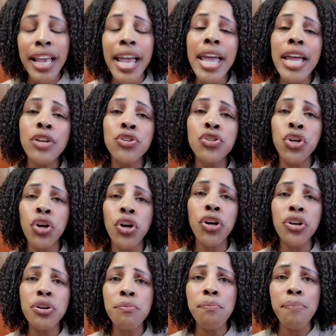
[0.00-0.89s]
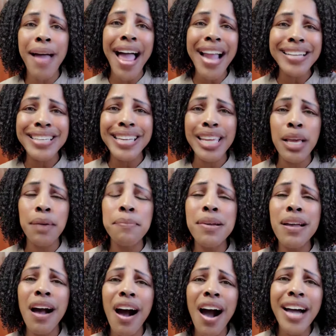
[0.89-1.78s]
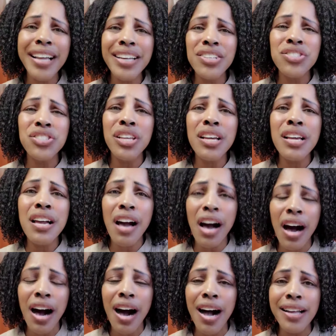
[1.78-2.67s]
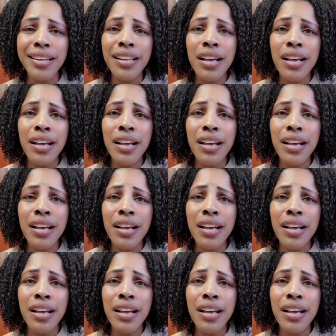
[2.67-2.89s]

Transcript: and turn back to Him. God is the God